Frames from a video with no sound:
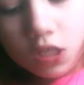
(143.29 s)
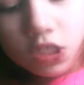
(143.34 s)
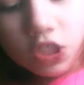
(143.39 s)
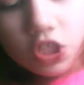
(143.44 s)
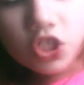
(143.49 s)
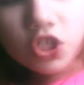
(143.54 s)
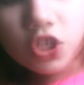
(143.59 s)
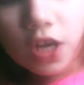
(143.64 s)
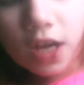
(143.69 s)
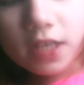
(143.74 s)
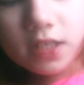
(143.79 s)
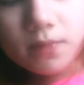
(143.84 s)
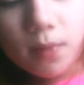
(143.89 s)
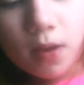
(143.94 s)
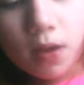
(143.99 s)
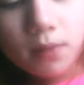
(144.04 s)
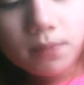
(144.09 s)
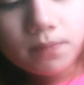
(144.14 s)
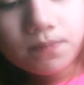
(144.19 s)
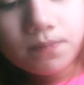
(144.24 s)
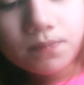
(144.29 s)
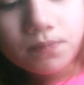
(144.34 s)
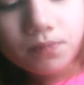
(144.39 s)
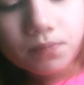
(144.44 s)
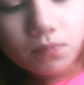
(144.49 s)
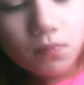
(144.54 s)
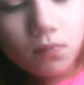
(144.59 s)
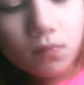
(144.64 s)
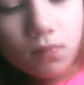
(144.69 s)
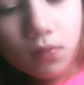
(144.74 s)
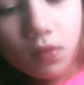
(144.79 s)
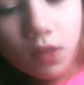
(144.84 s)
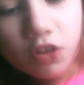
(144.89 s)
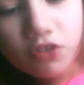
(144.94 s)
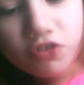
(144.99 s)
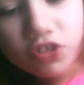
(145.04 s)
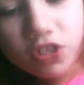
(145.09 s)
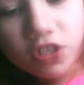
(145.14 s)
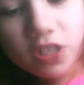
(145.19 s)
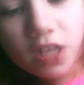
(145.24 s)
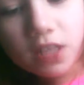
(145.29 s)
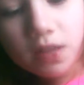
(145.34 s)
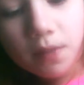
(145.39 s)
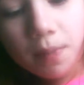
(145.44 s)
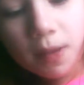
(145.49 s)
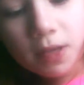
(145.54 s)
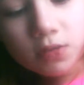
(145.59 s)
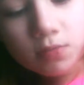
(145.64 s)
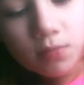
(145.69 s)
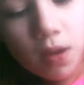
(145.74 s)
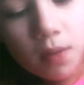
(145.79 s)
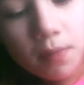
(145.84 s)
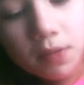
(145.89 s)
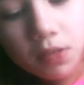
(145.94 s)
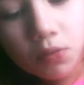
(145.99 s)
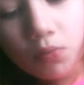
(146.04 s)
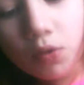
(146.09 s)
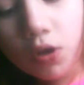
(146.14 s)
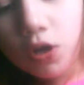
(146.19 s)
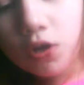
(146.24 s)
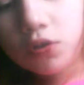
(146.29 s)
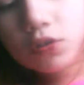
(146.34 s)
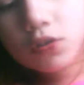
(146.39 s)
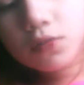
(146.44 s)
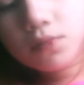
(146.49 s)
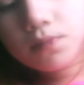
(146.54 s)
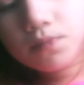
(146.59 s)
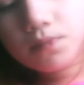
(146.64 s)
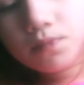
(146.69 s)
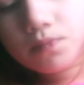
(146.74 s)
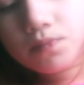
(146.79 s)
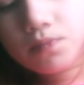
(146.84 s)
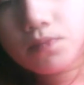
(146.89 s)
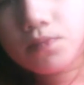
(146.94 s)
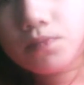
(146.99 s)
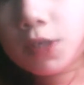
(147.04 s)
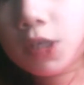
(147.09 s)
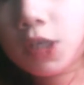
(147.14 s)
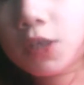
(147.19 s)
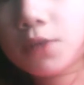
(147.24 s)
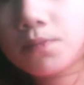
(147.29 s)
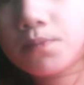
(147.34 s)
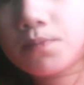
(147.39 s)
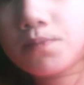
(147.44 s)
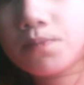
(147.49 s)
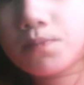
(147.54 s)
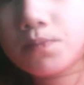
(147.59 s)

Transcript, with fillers: She's a nice mom. She's like the best mom in the world. But